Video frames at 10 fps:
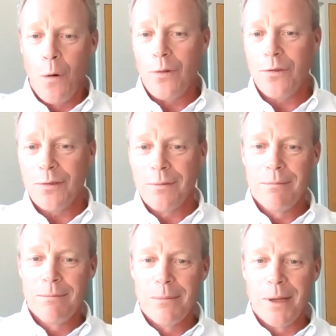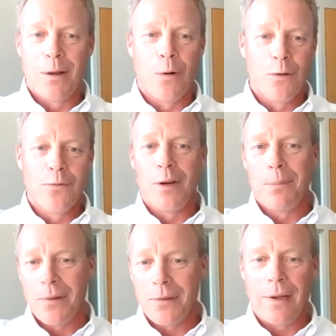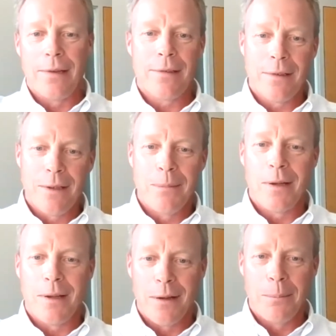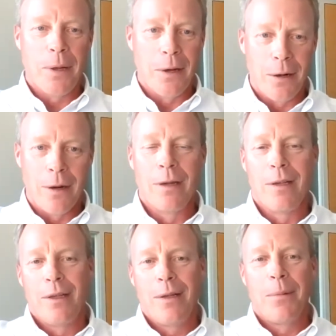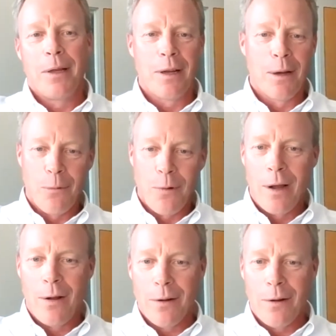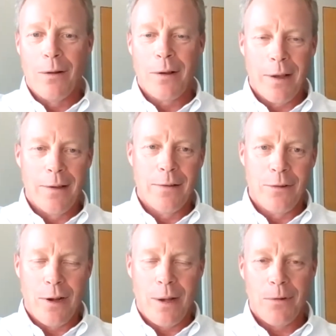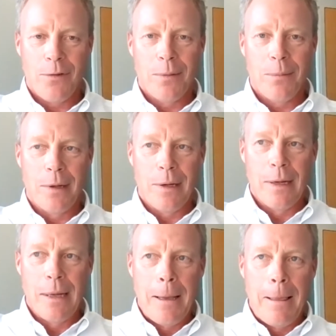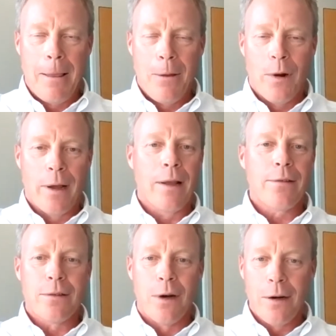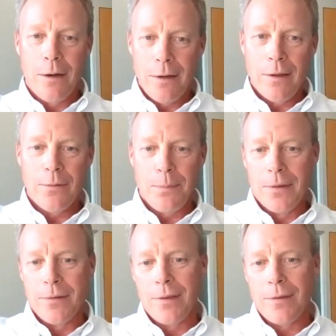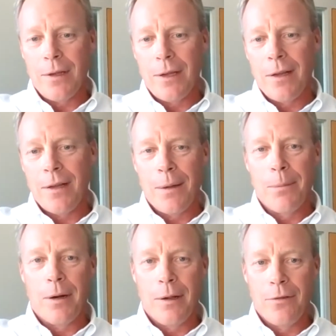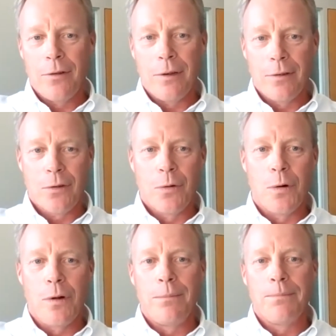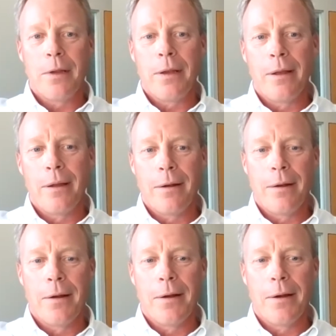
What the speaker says: holes very precisely, making them bigger, making them round, all kinds of geometry. But when I got started into this business, I came out of engineering school and